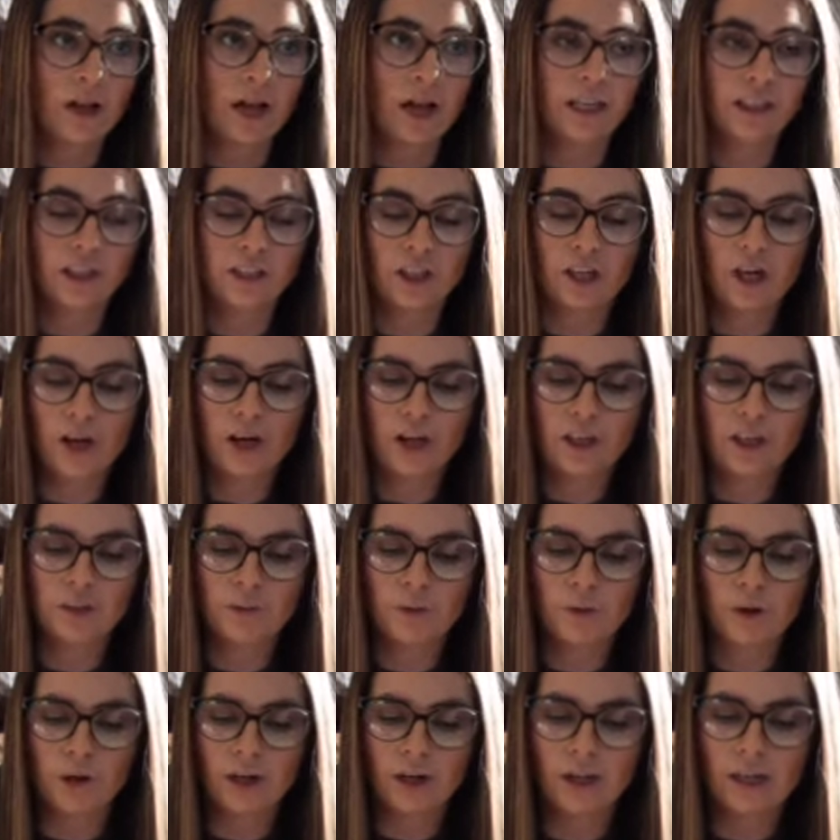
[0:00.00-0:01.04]
As long
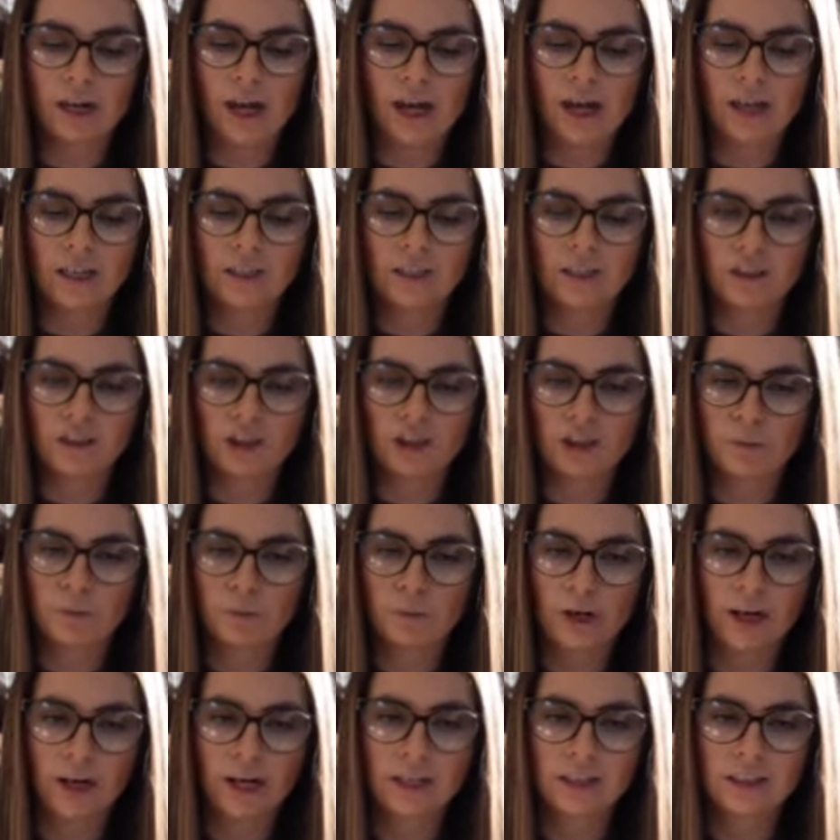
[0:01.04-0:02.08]
as we're not
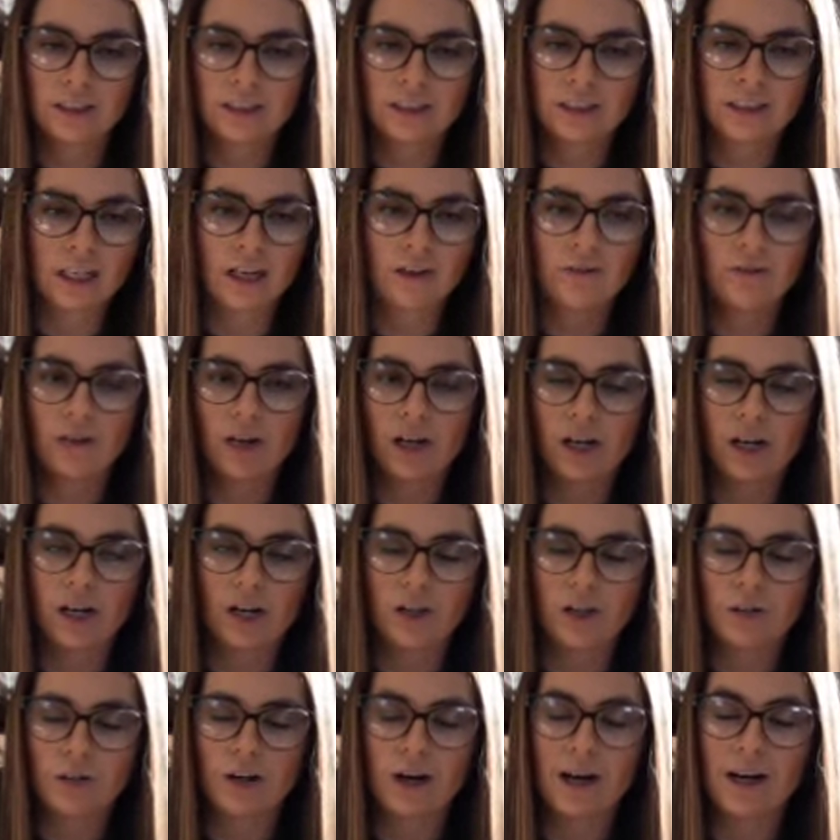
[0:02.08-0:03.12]
spraying stuff on our
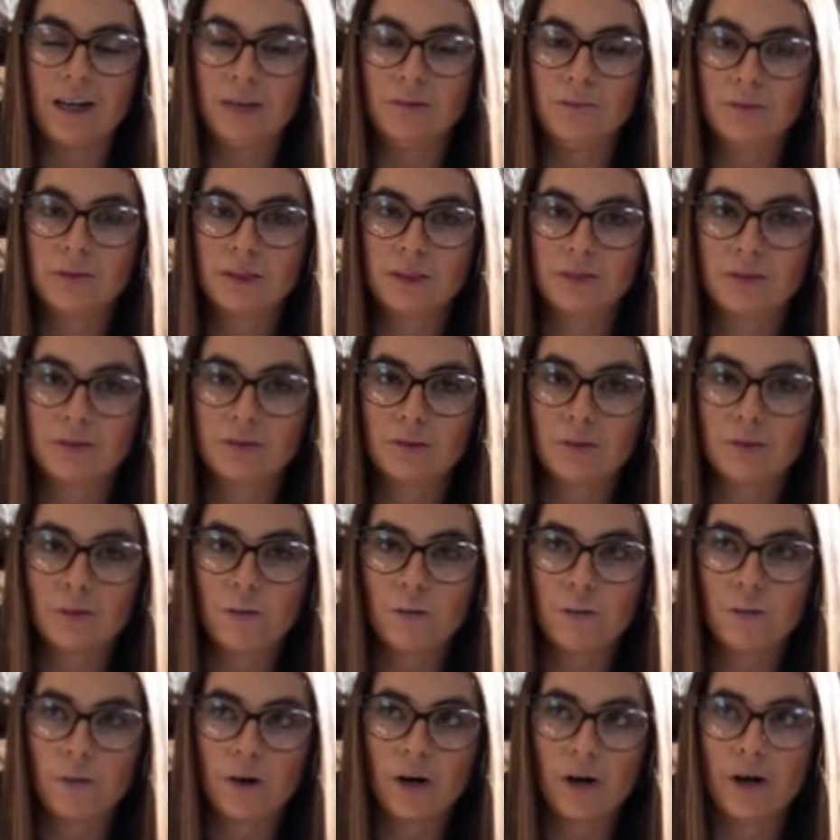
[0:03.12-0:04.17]
crops,
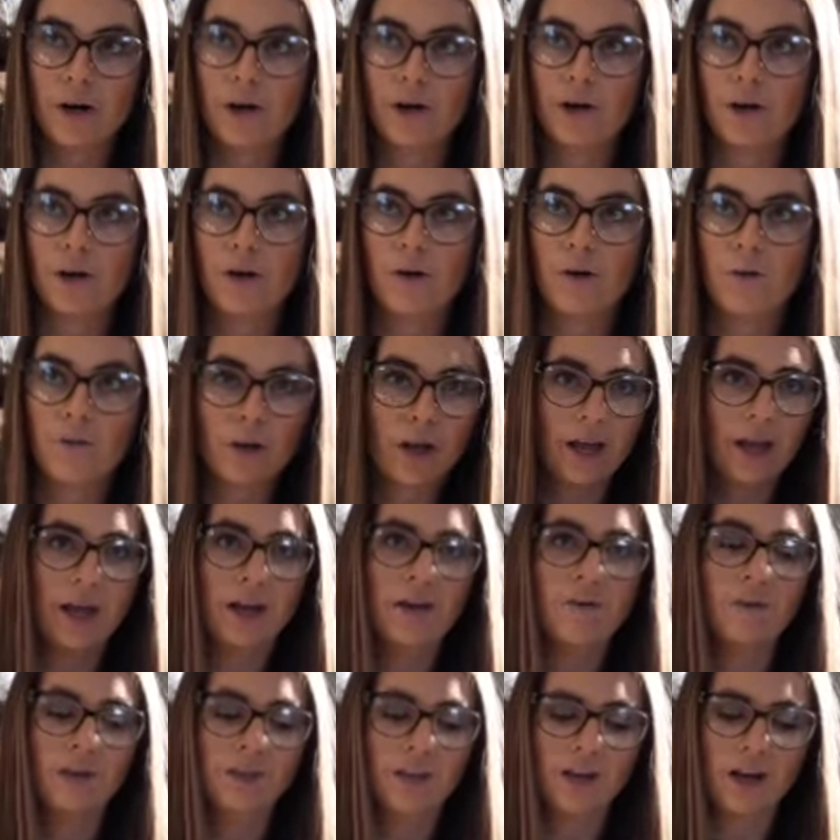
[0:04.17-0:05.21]
we're
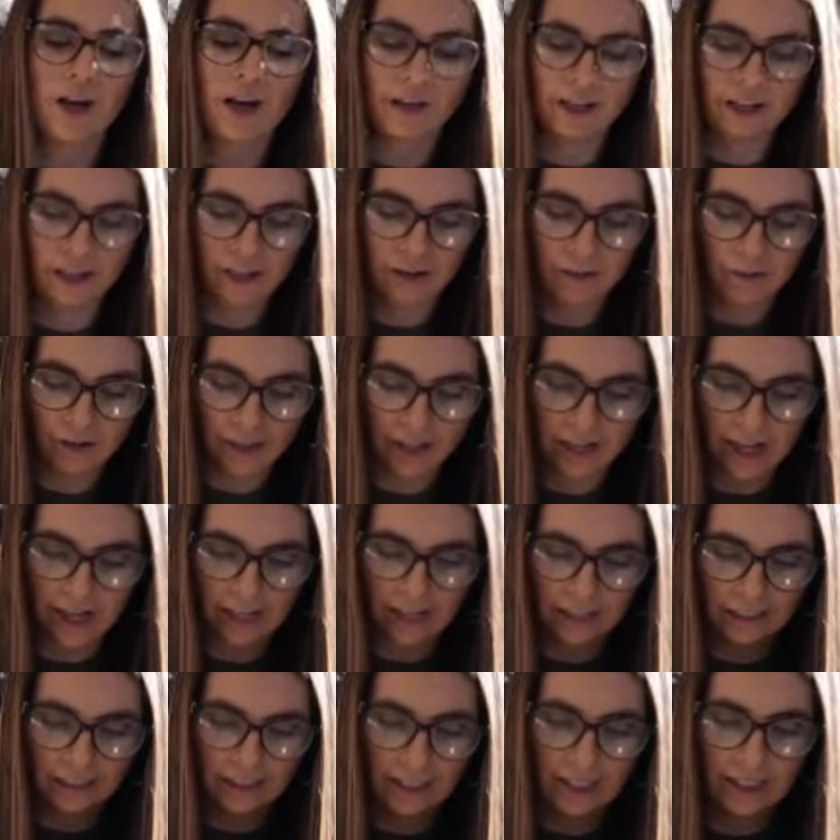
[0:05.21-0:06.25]
okay with not getting
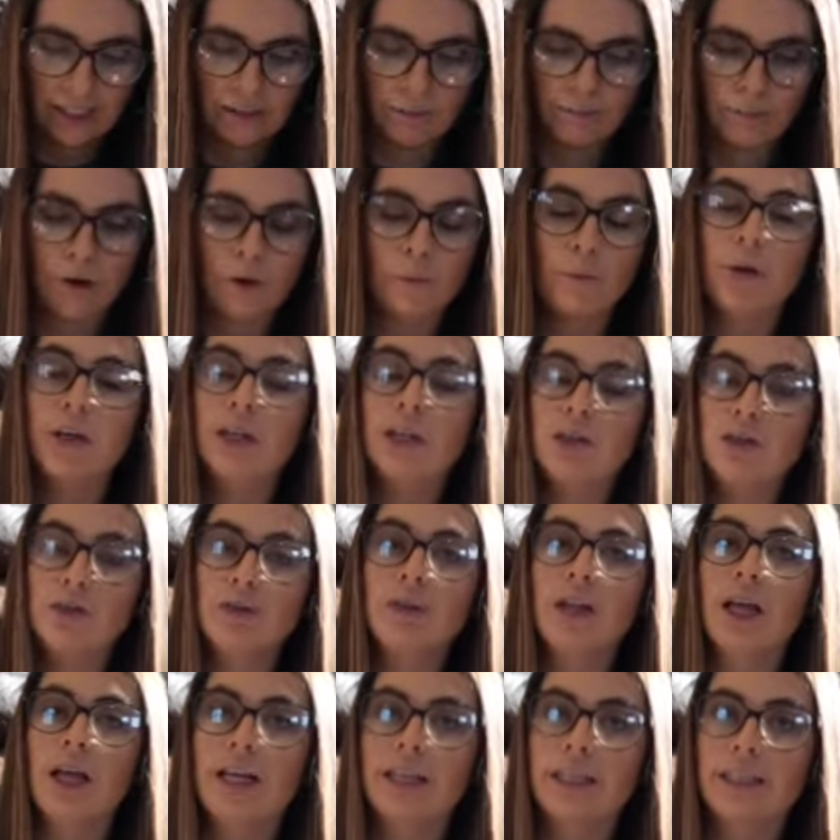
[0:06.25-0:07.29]
organic seeds. But we do
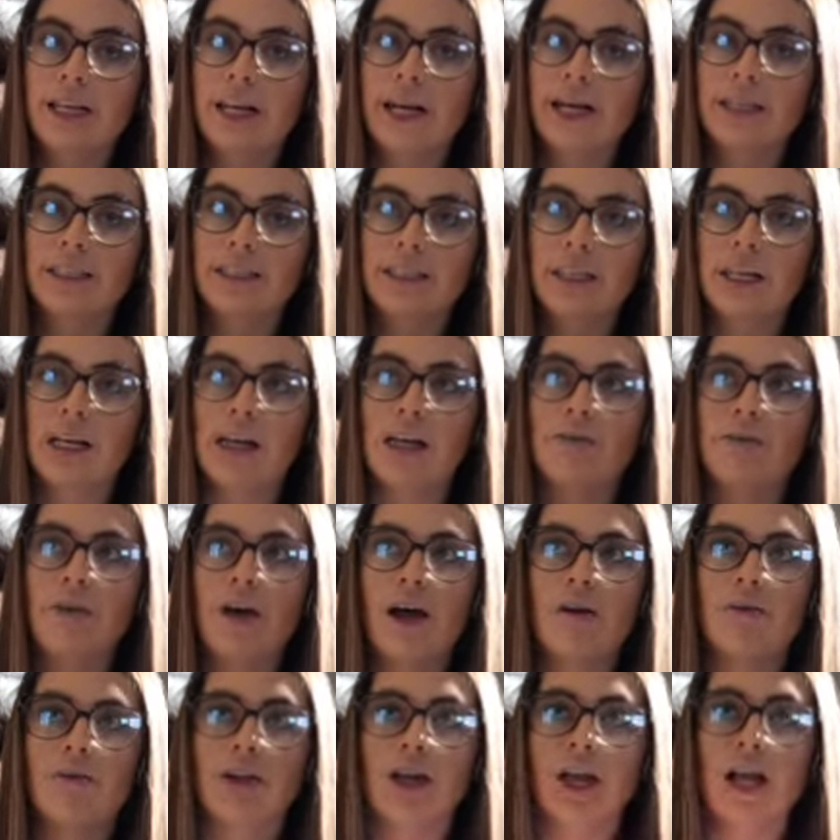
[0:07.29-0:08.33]
like the idea of
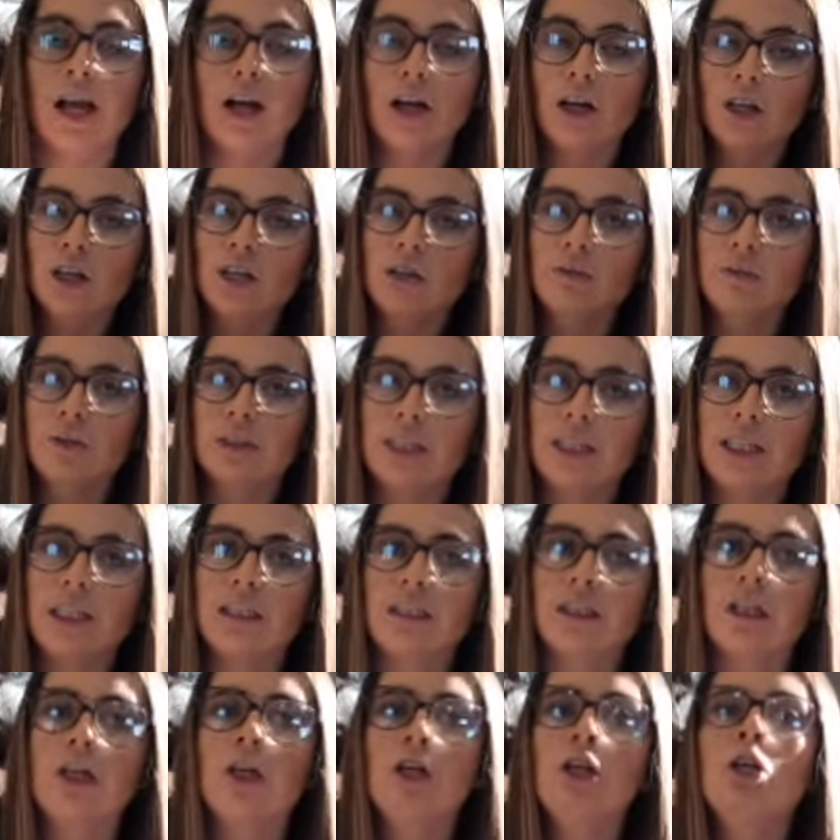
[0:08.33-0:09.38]
having heirloom
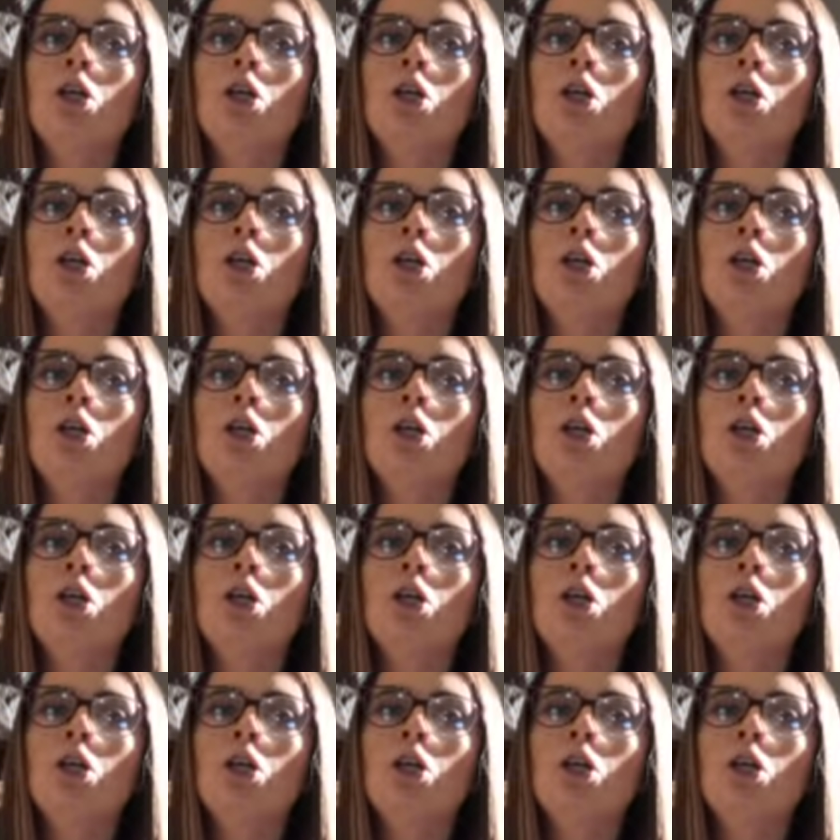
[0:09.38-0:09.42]
seeds,